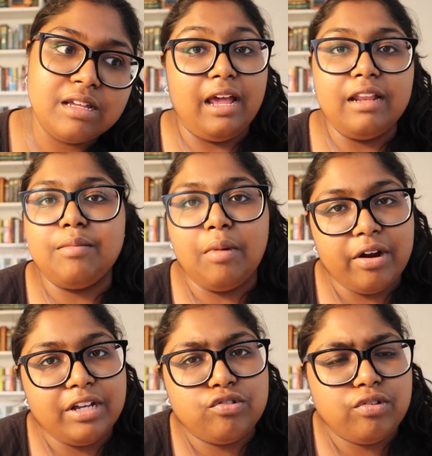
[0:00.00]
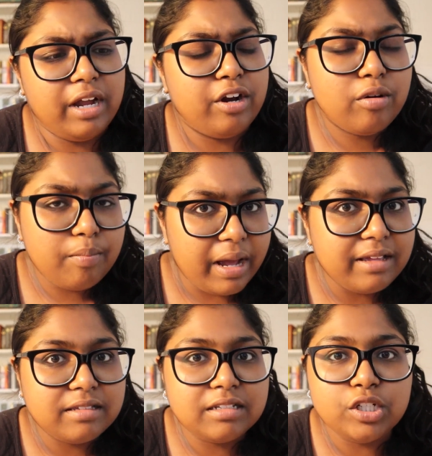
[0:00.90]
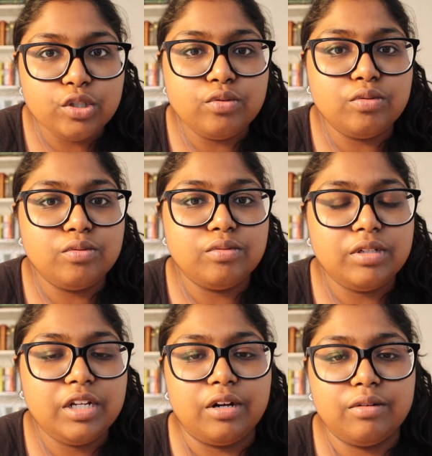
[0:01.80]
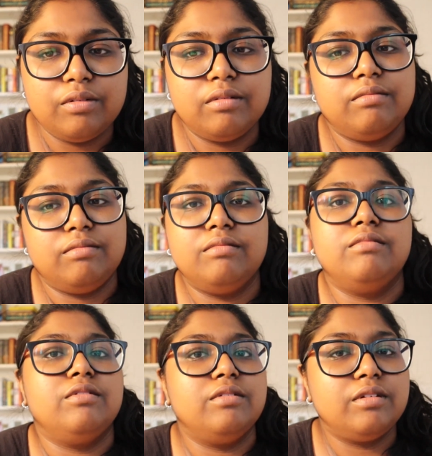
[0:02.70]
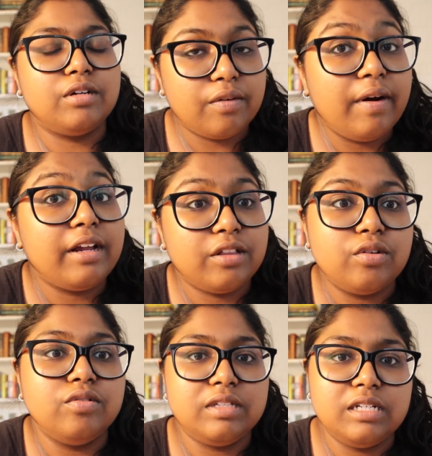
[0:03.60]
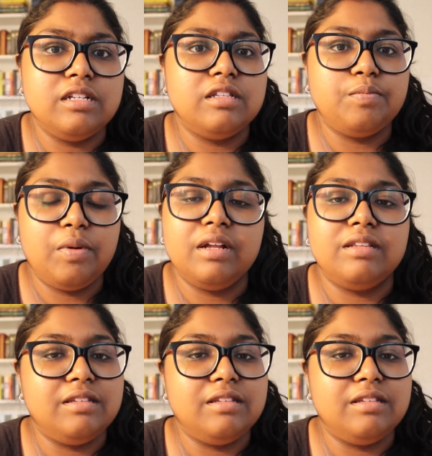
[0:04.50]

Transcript: And Amari's trying her best to, correct those sins. But